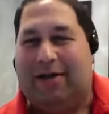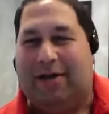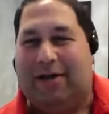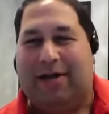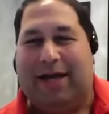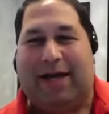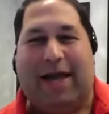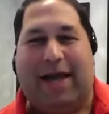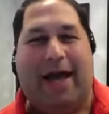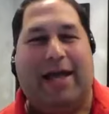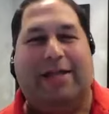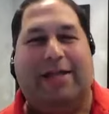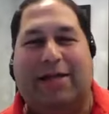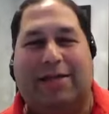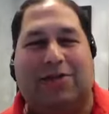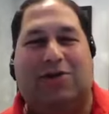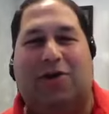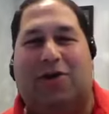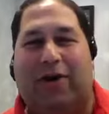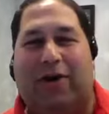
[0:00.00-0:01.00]

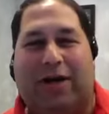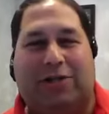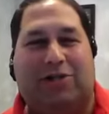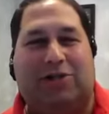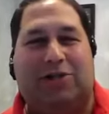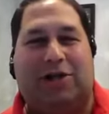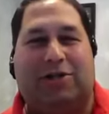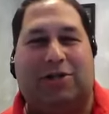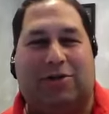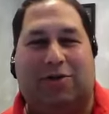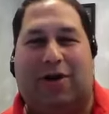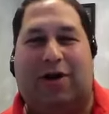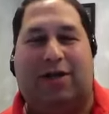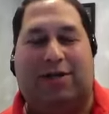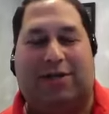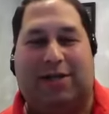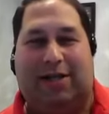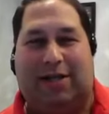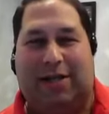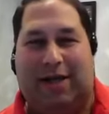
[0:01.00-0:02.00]
Nketiah's goal had just
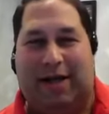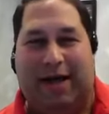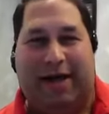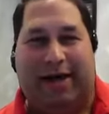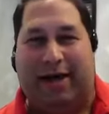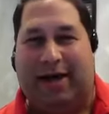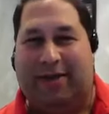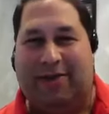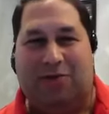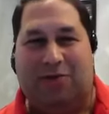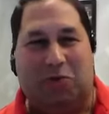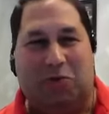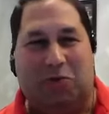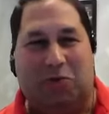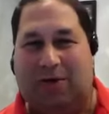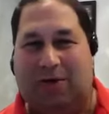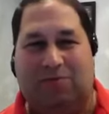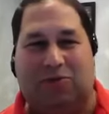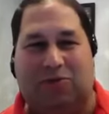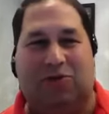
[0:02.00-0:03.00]
crossed the line, and there was
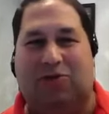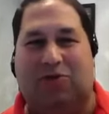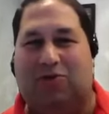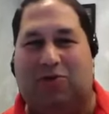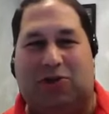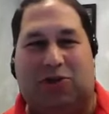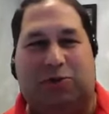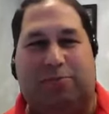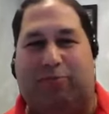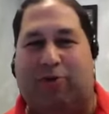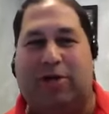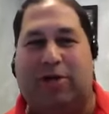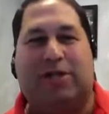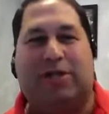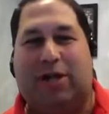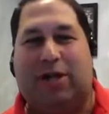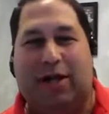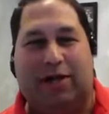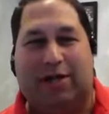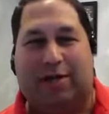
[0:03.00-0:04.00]
some dude
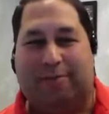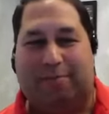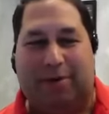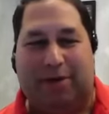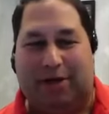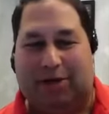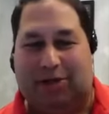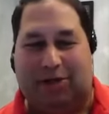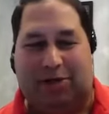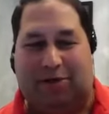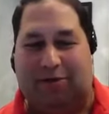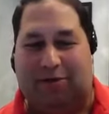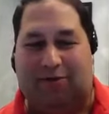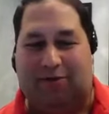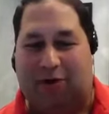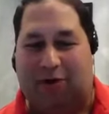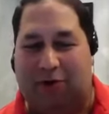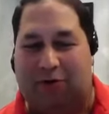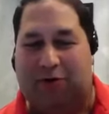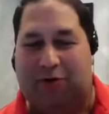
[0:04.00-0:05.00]
sprinting onto the pitch to
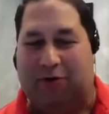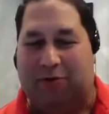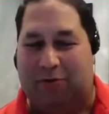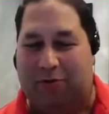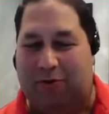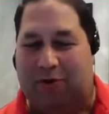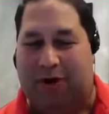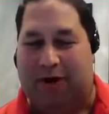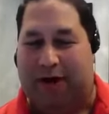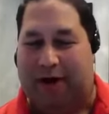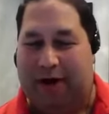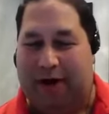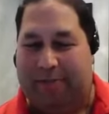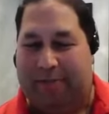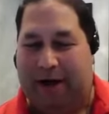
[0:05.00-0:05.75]
throw the award at